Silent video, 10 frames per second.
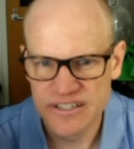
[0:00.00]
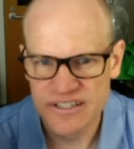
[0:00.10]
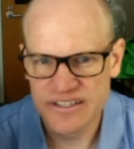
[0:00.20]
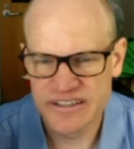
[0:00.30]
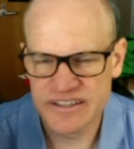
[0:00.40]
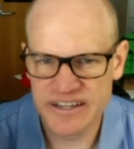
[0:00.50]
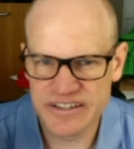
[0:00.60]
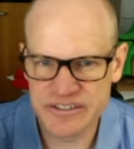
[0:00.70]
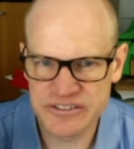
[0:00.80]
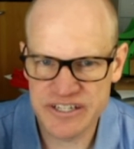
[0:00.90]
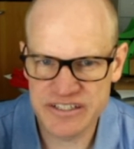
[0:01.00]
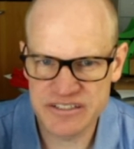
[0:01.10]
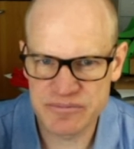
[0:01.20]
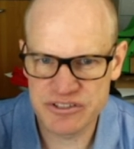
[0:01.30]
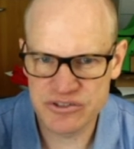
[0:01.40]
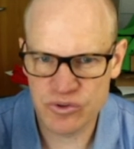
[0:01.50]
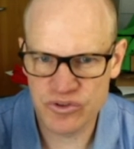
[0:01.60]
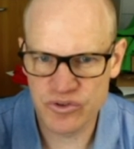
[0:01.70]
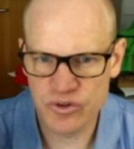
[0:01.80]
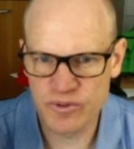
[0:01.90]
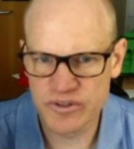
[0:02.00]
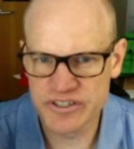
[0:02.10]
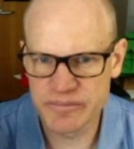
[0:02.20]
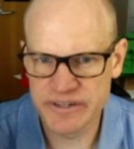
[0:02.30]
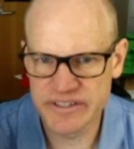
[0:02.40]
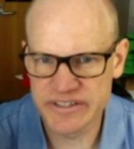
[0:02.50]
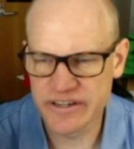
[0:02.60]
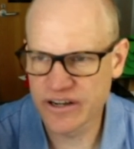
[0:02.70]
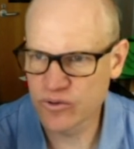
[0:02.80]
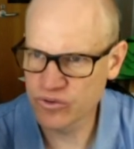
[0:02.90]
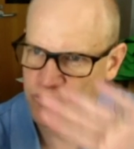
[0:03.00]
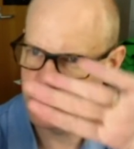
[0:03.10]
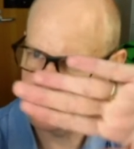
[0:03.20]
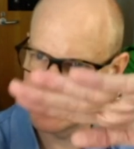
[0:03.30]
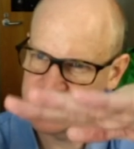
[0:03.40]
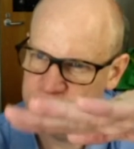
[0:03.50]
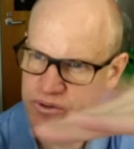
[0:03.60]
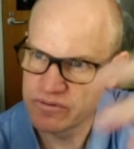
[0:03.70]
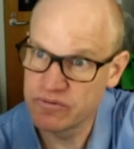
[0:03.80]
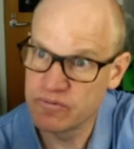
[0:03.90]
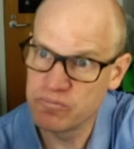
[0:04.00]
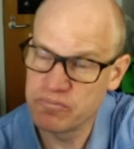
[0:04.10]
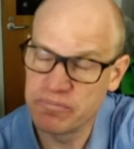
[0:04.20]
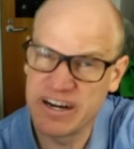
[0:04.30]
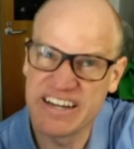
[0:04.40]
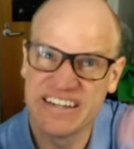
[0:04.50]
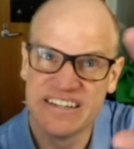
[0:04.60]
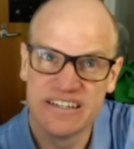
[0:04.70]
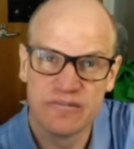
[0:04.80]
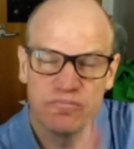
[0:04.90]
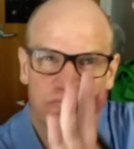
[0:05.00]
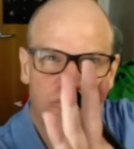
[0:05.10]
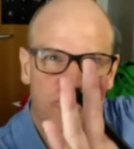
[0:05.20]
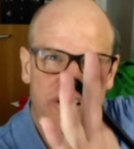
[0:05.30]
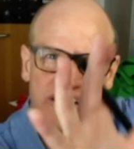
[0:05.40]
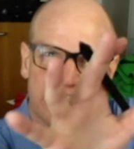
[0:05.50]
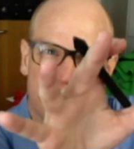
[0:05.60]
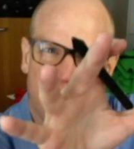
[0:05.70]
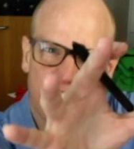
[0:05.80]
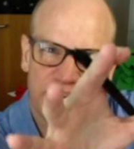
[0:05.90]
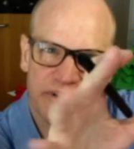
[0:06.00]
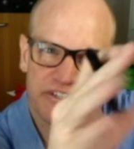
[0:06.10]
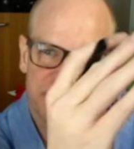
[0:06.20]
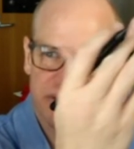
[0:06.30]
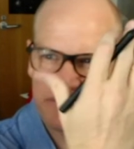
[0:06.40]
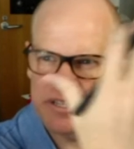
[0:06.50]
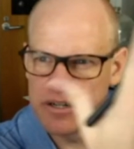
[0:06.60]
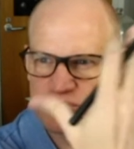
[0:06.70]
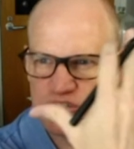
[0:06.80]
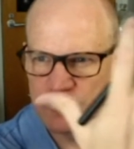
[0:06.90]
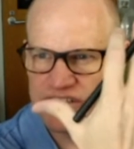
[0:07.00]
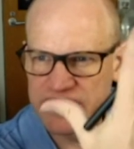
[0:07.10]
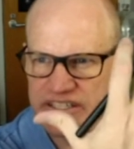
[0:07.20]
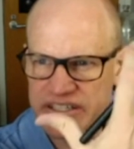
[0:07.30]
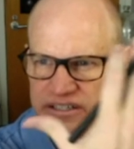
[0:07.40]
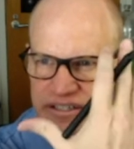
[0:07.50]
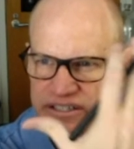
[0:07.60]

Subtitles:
that you're taking something that's orthonormal and you're making it not orthonormal anymore by rotating it in a higher dimension, but then observing it again in